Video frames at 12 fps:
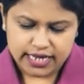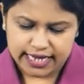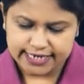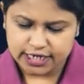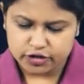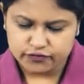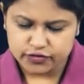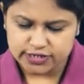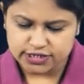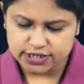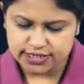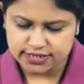and doubtful
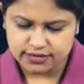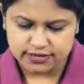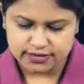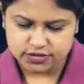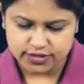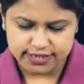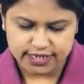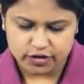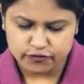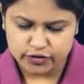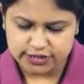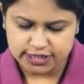
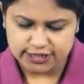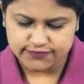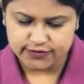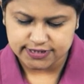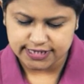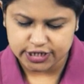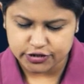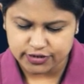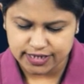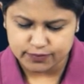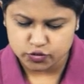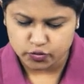assets first
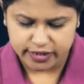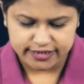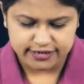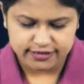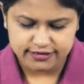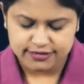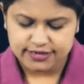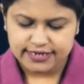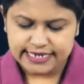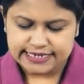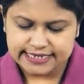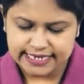secured up to 1 year,
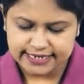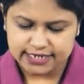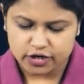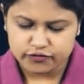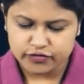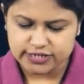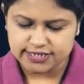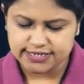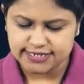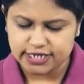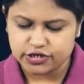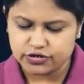then doubtful
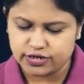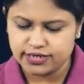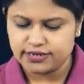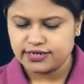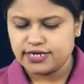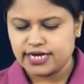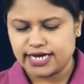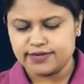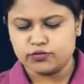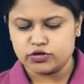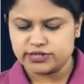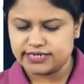assets secured
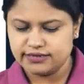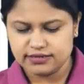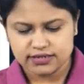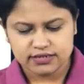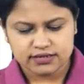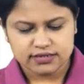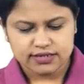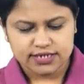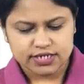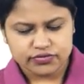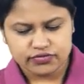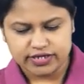and more than
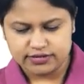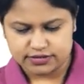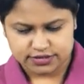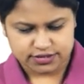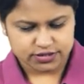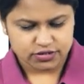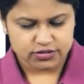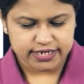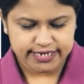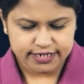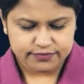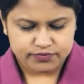3 years.
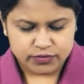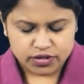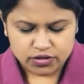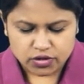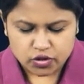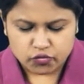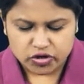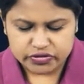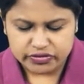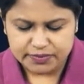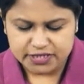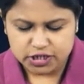Alright. What
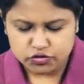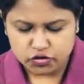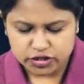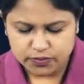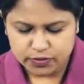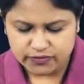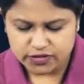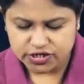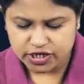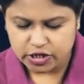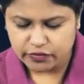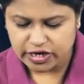will be the total
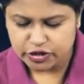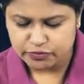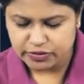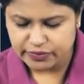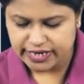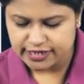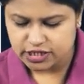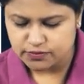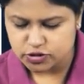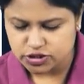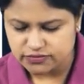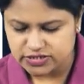provision required to be made in the
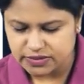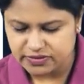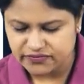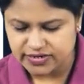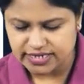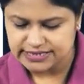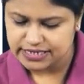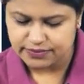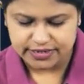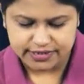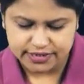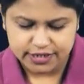books of JB Finance
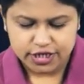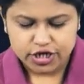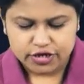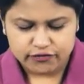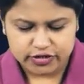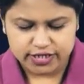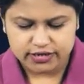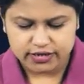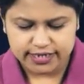Limited for the year